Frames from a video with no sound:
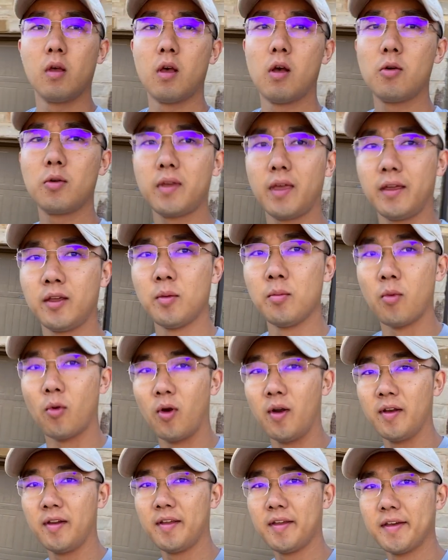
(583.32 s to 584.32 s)
Okay, good
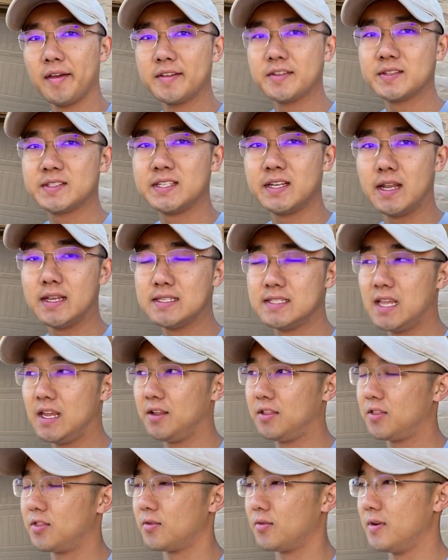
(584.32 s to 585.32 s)
morning. So today's day
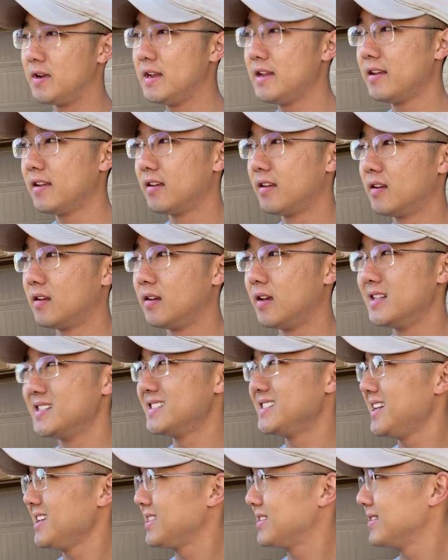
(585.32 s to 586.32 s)
3. Is
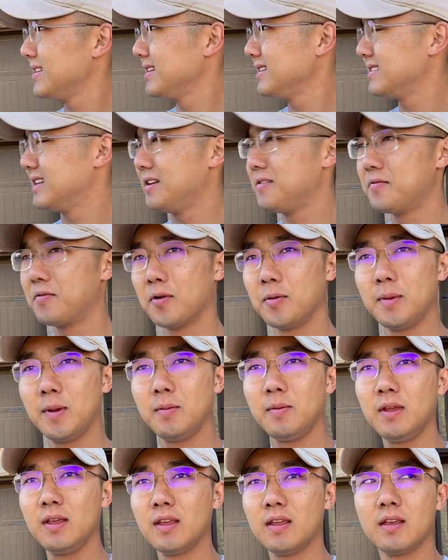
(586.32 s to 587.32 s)
it day 3? Day 4
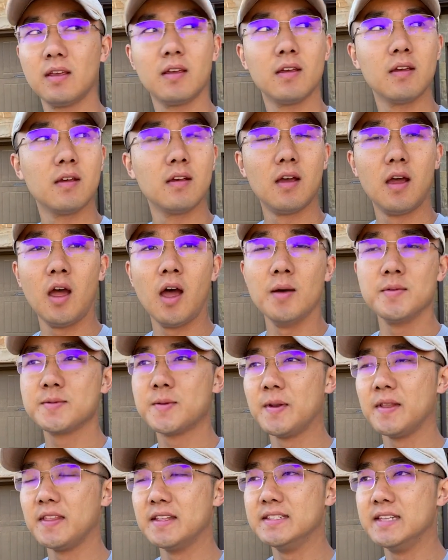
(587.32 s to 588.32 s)
maybe? I'm
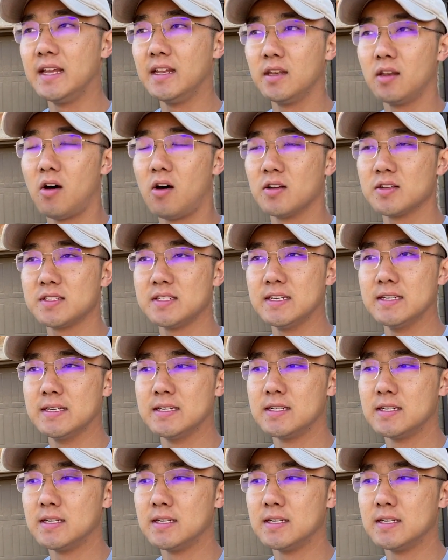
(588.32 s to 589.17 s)
spending the day in Austin.